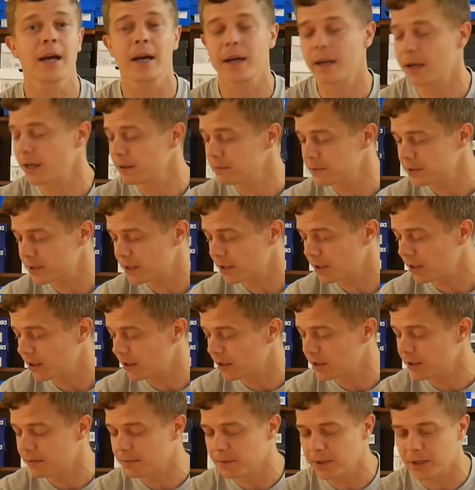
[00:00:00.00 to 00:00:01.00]
yeah, I'm still oh.
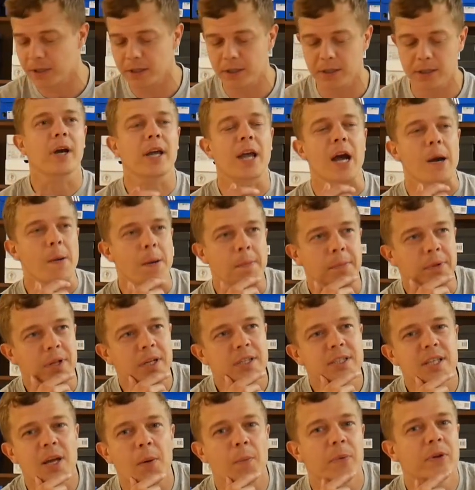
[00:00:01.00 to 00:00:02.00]
holiday mode. can't remember
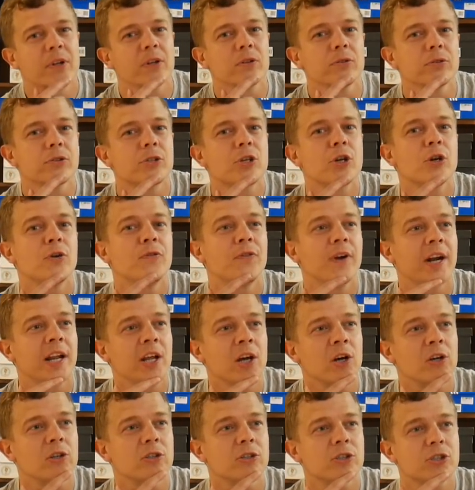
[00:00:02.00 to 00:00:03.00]
last time we've done two
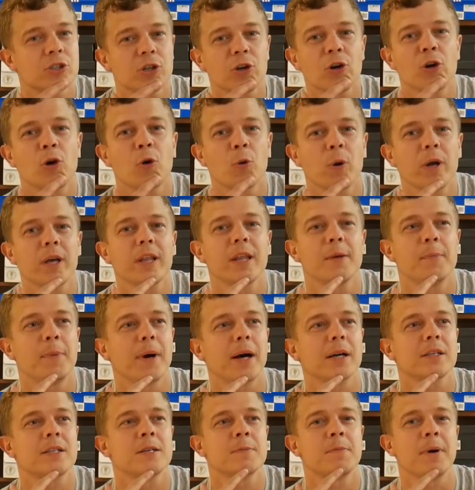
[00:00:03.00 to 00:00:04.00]
videos so quickly
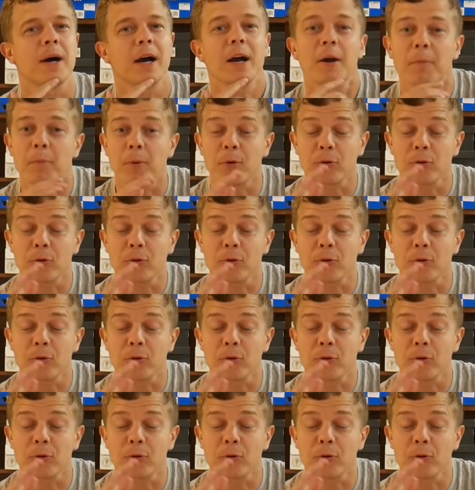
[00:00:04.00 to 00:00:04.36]
back to back,